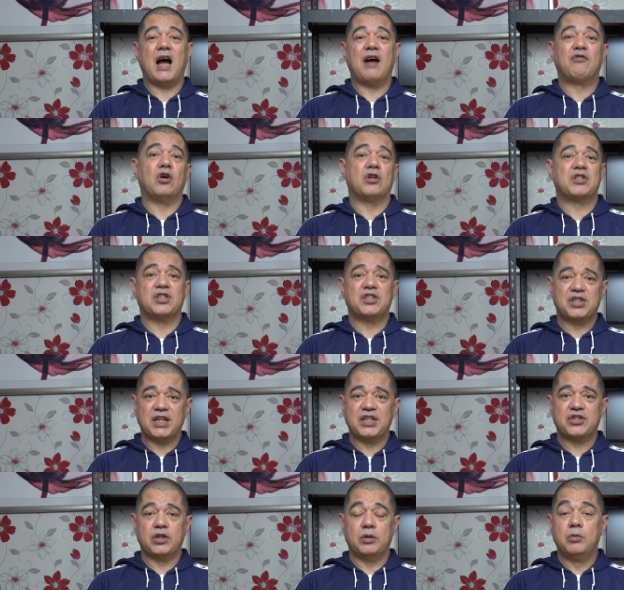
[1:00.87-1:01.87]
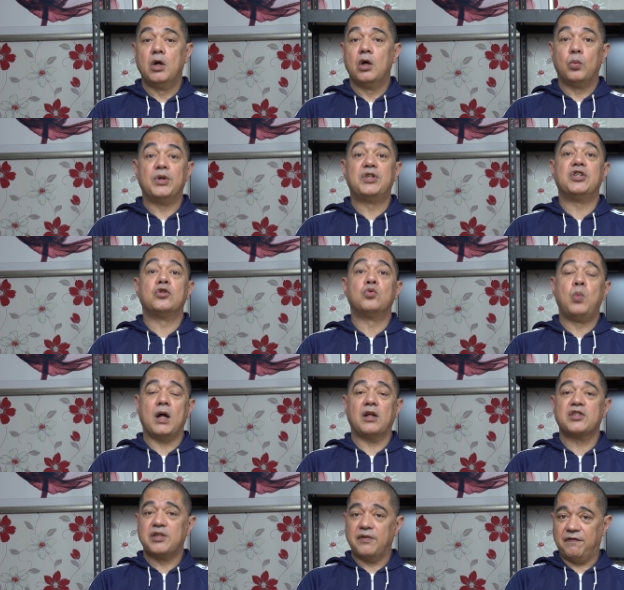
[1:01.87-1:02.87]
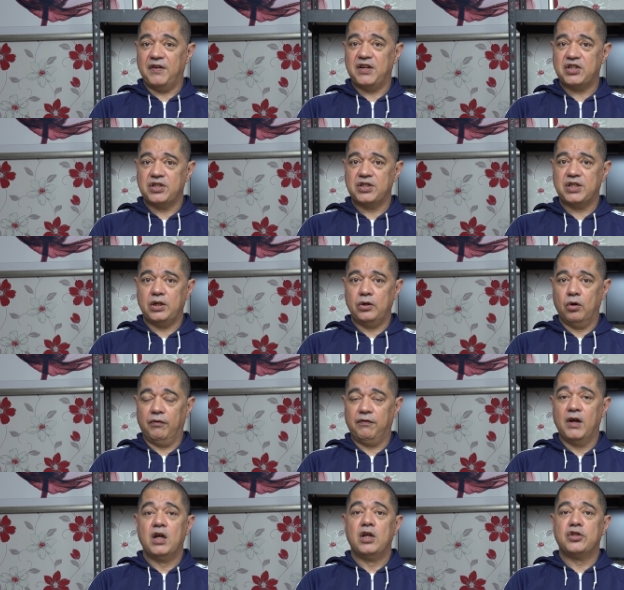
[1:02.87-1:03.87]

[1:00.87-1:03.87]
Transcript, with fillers: I've got a system which is well sufficient enough